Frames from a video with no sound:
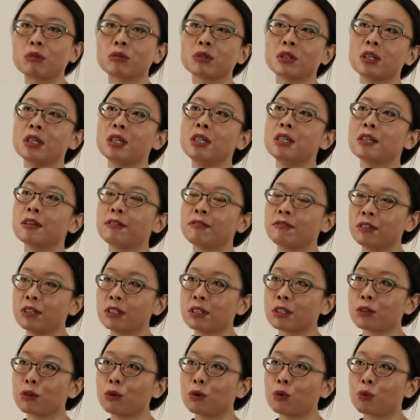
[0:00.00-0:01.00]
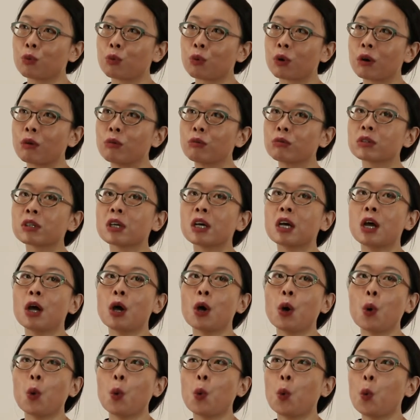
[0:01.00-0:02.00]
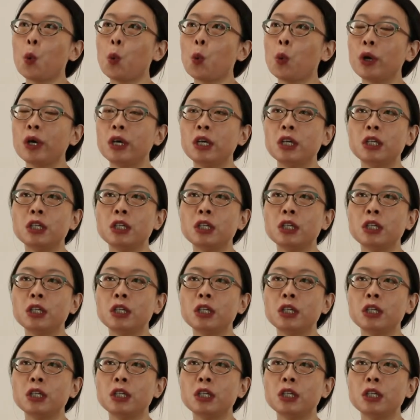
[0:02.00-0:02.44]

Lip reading: In the physical world, we